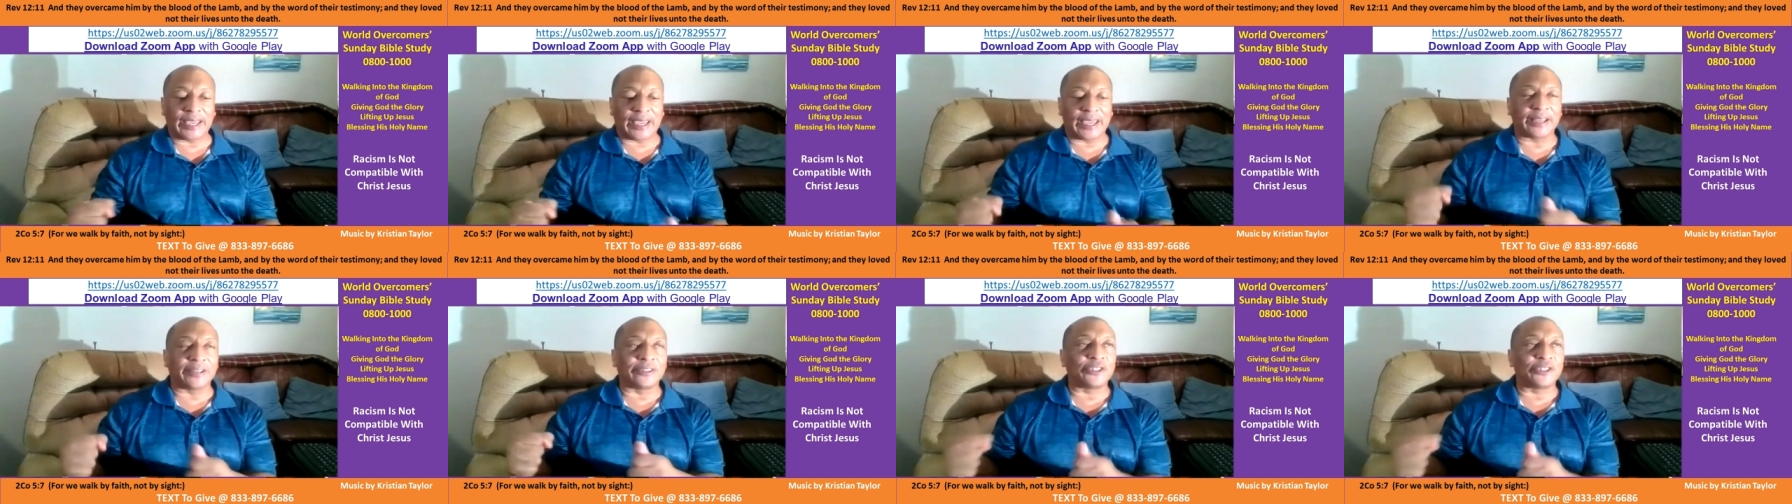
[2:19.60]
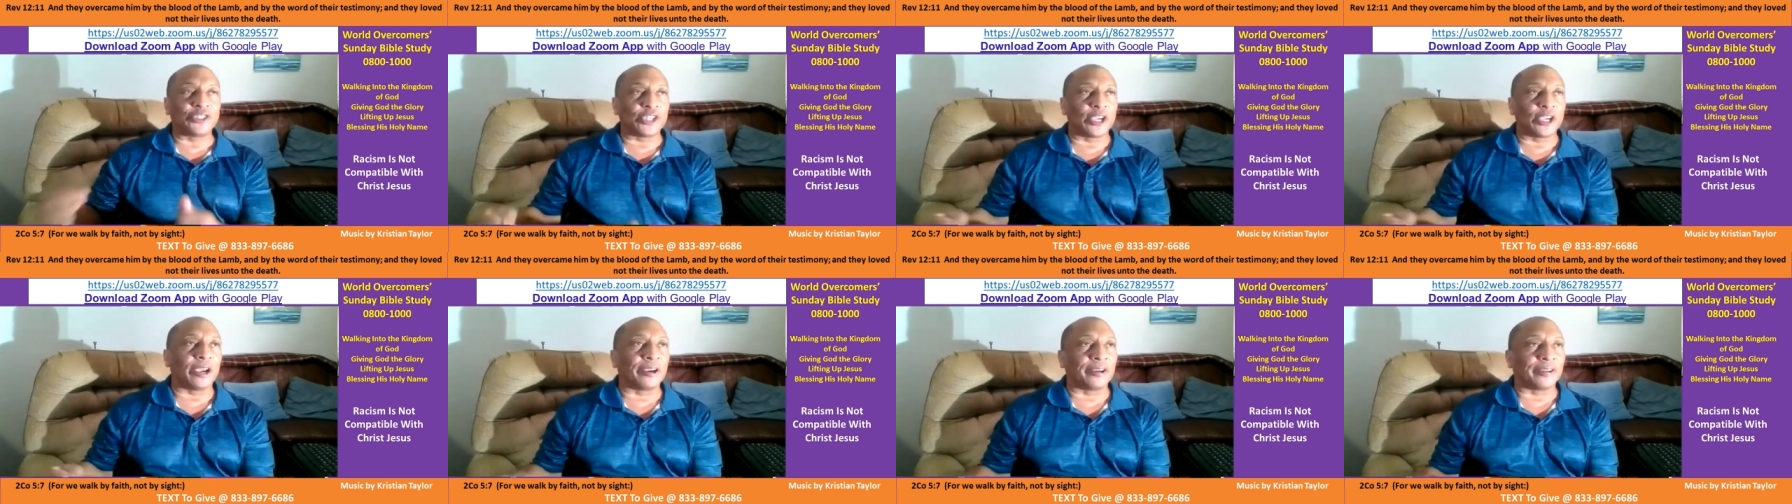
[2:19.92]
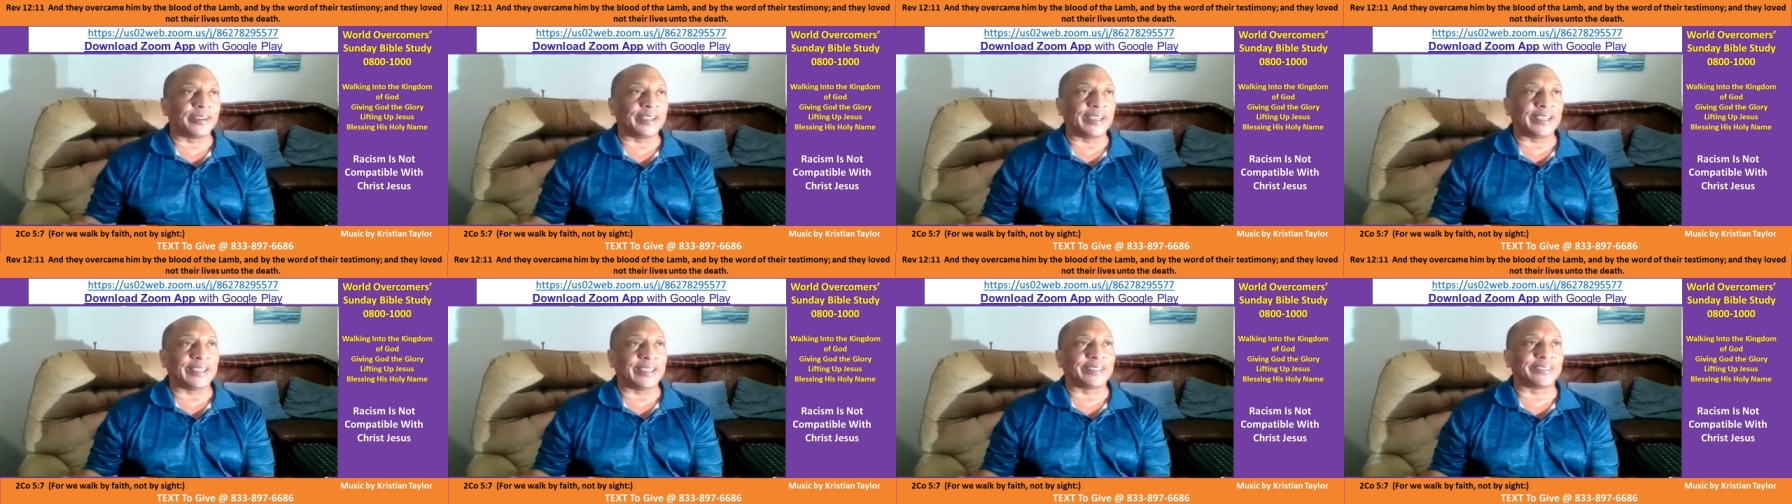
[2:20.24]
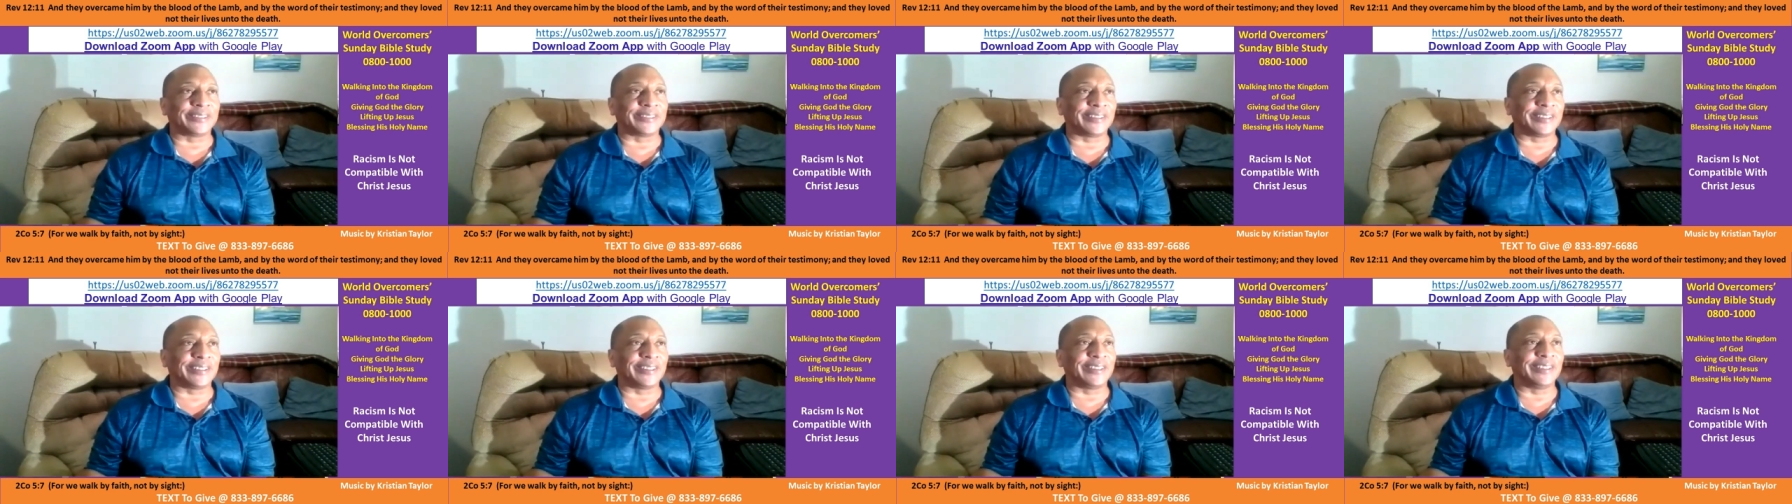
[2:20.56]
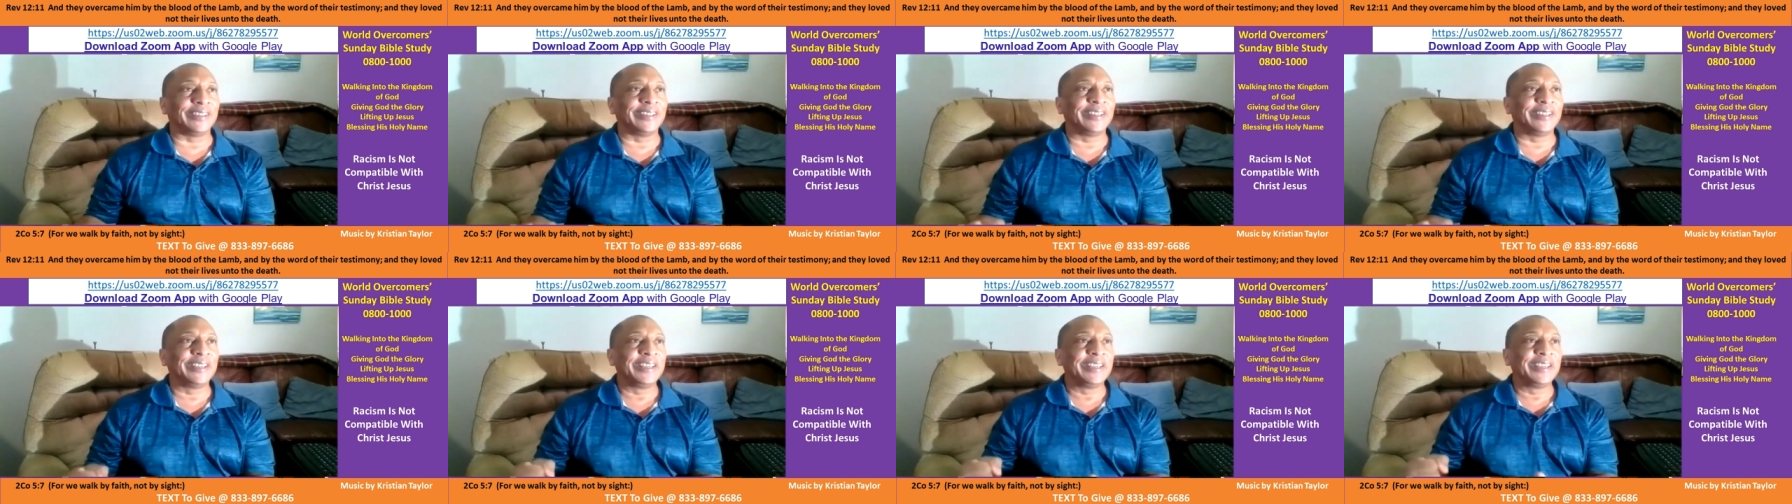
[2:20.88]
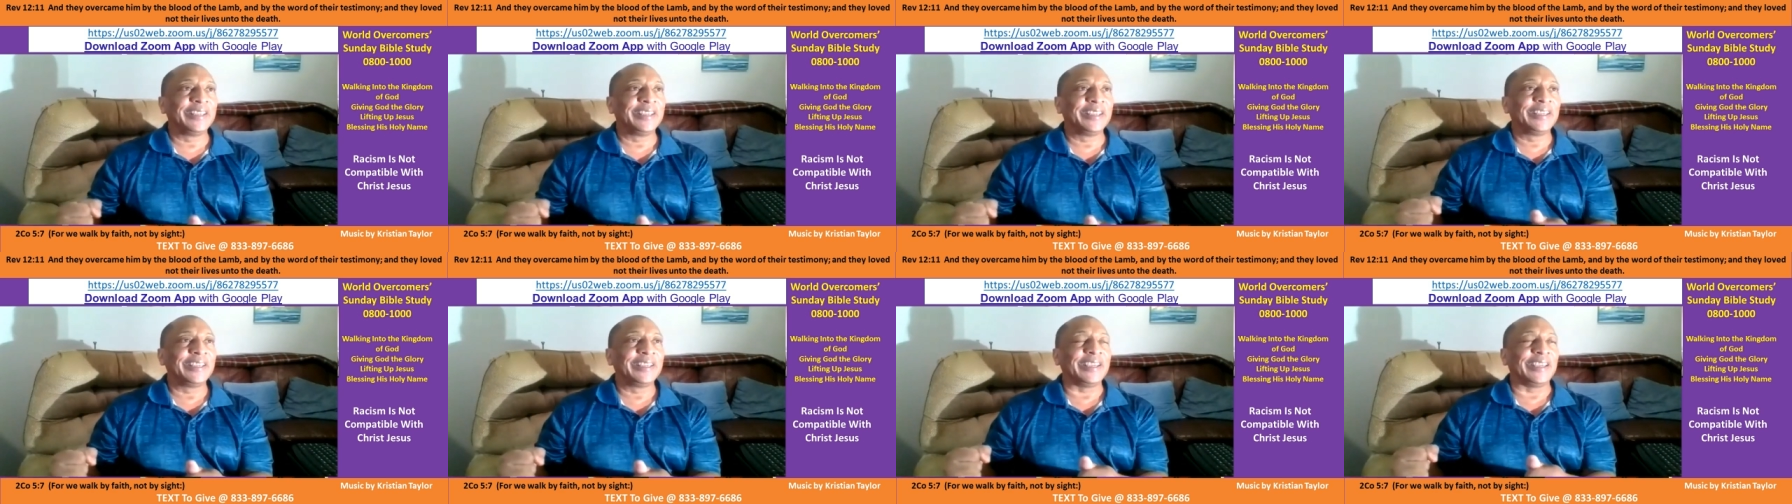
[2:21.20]
had chariots and
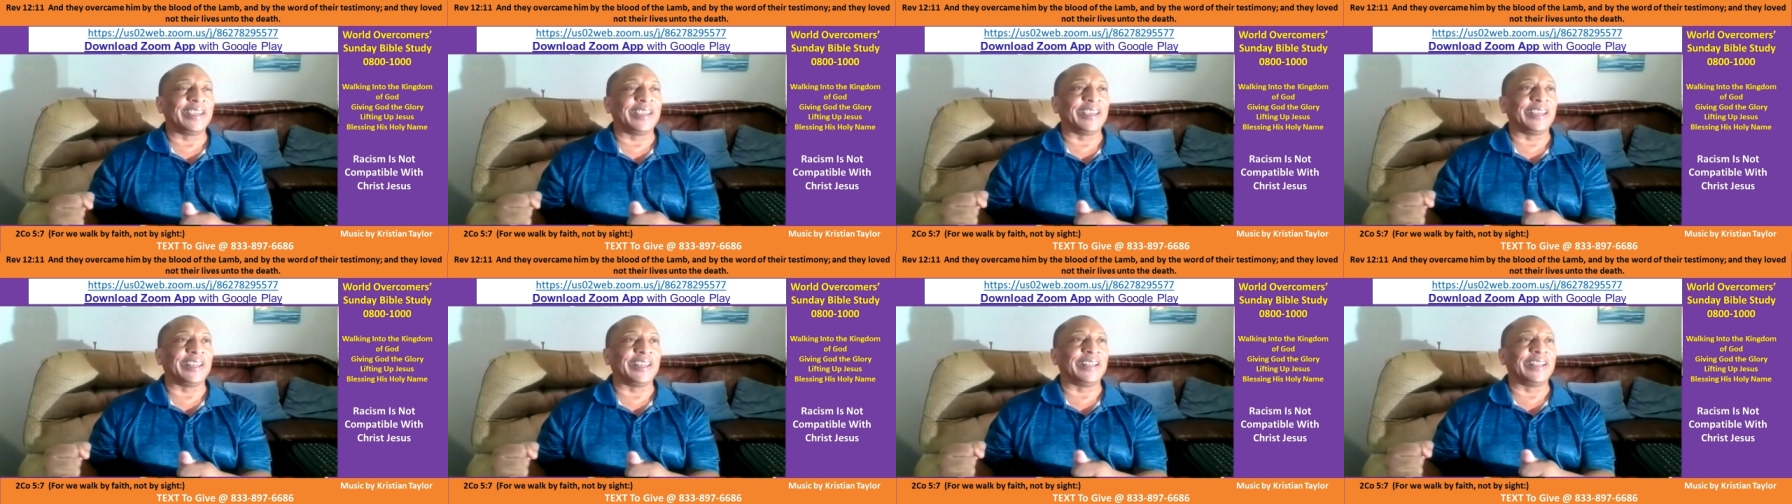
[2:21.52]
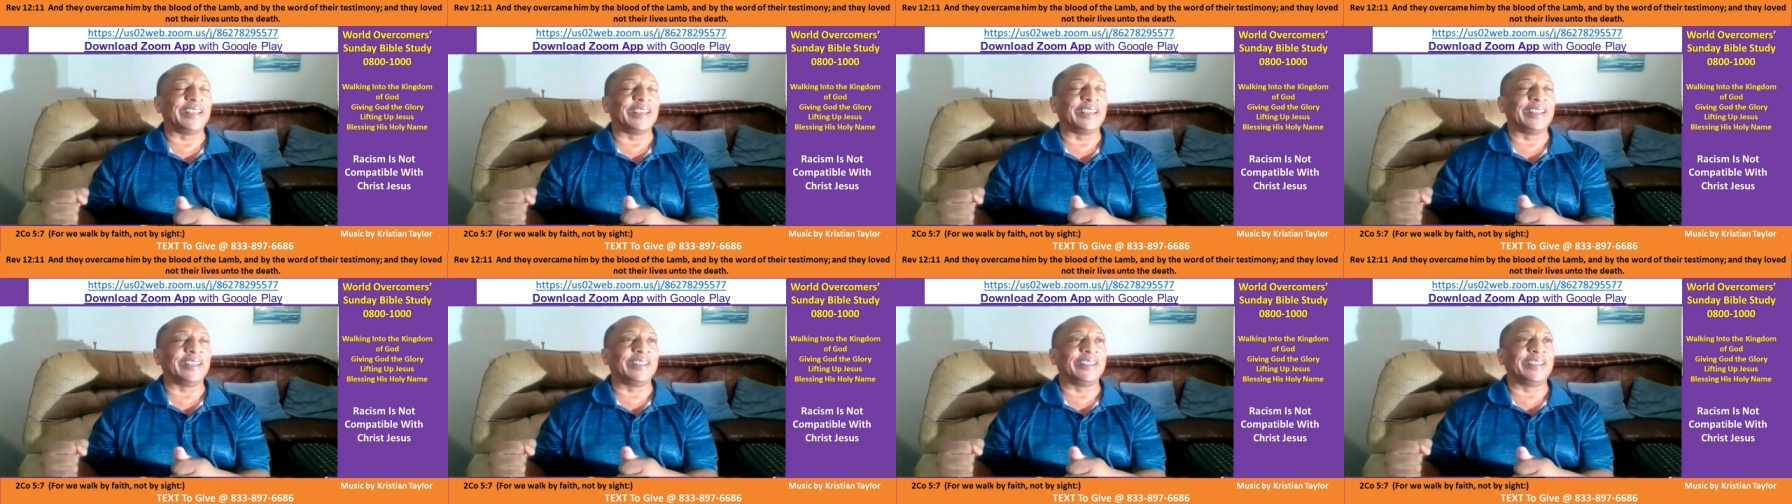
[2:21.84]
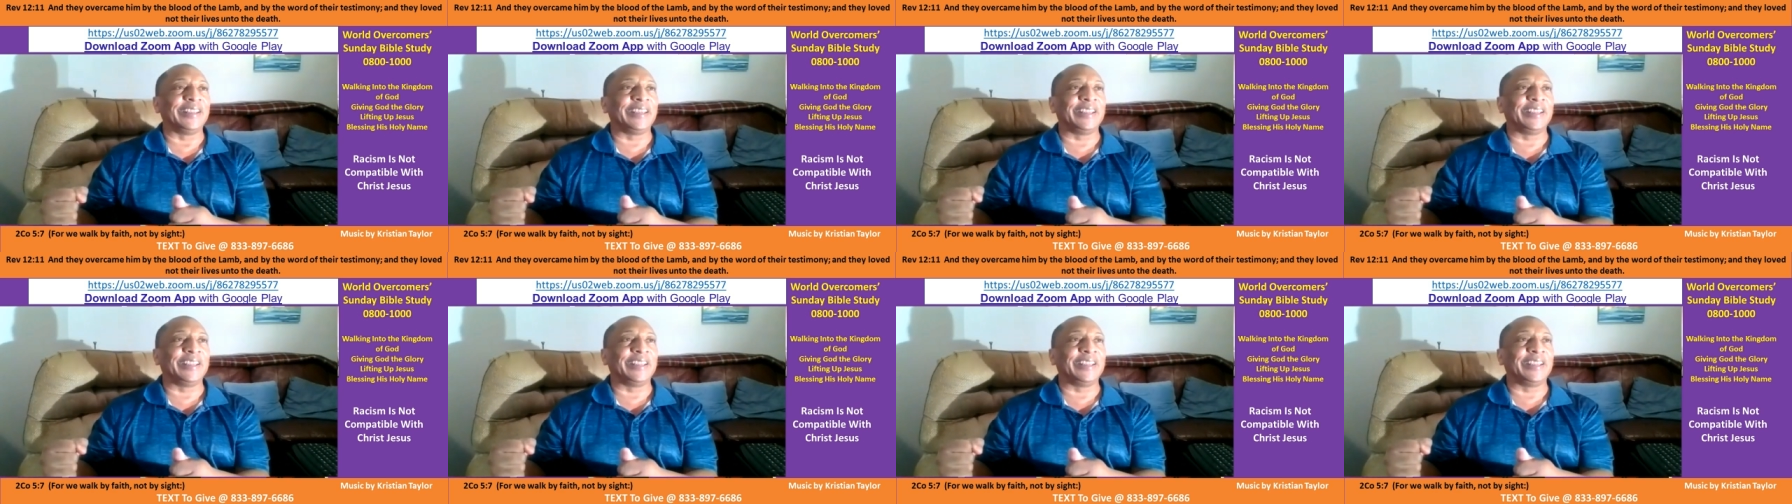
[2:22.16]
and and,